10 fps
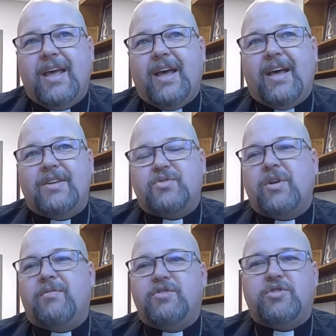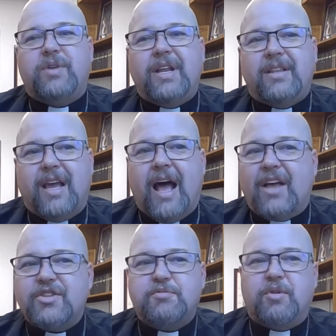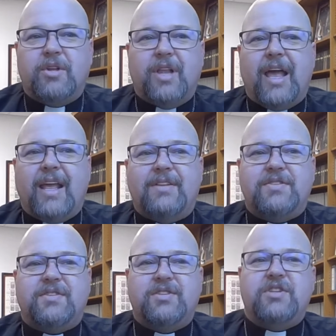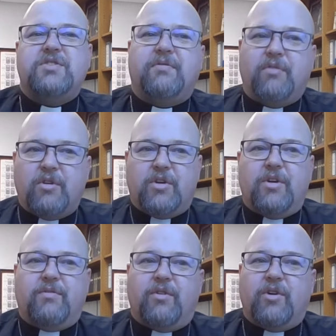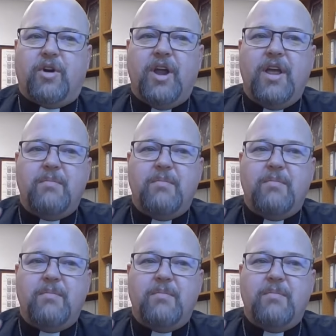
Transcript: uh, sort of treat the gospel like it's just for for